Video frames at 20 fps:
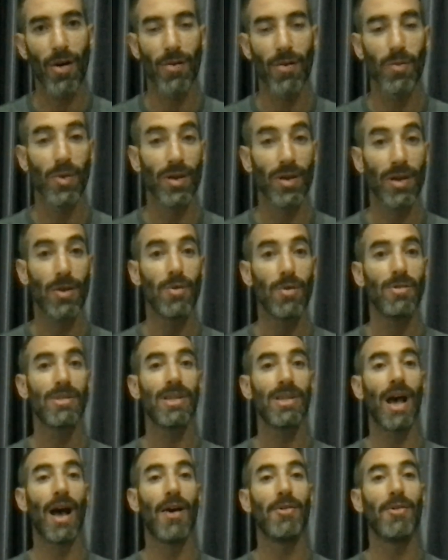on what
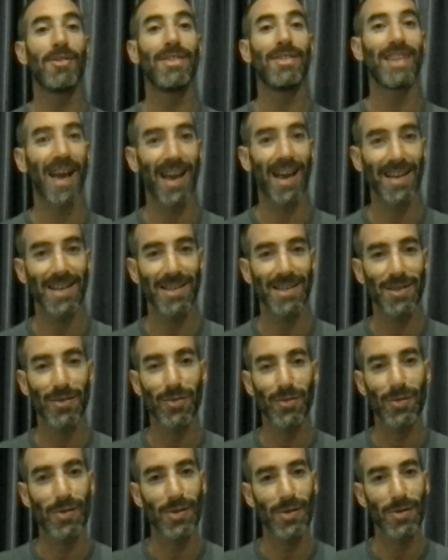looks outside as
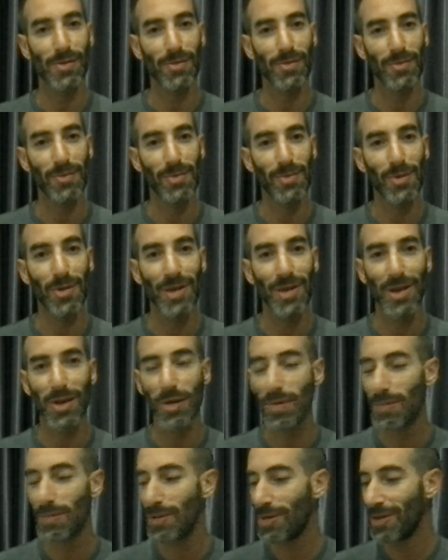a full moon
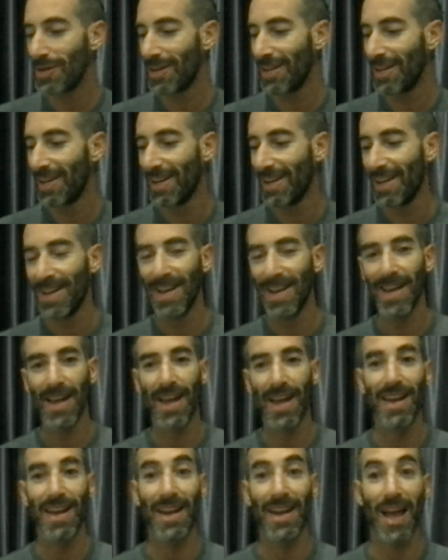and new moon,
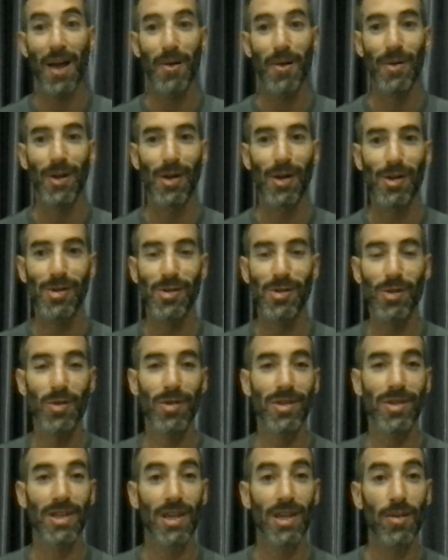and I will also
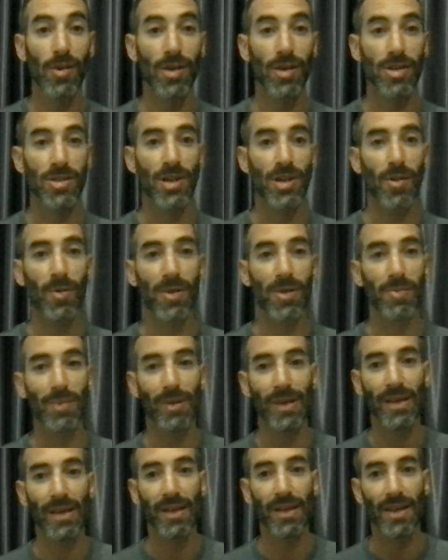continue and share with
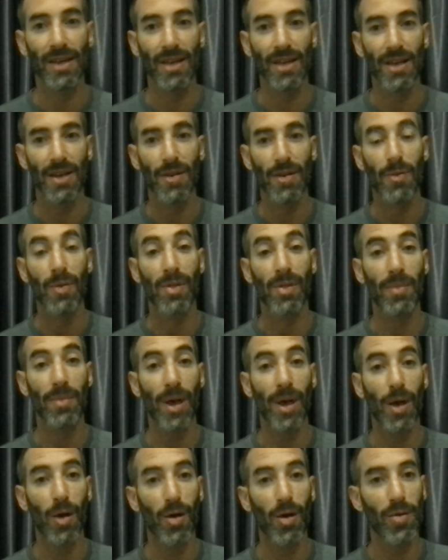me with
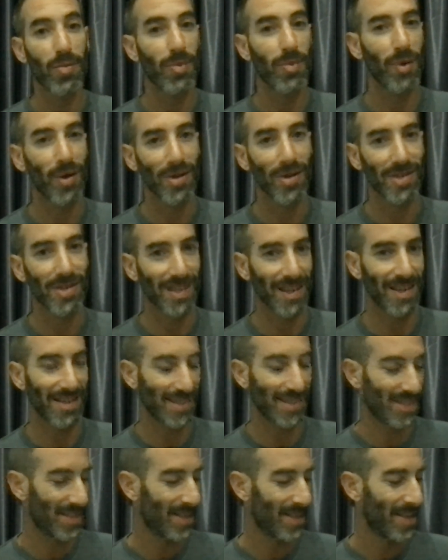my own
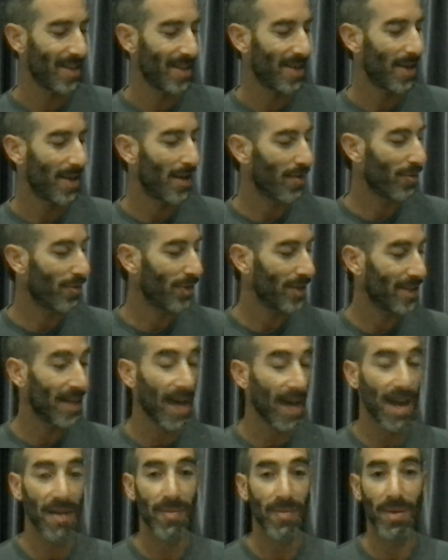process every
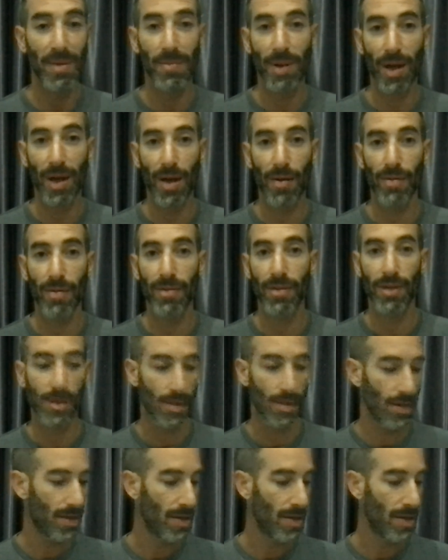time about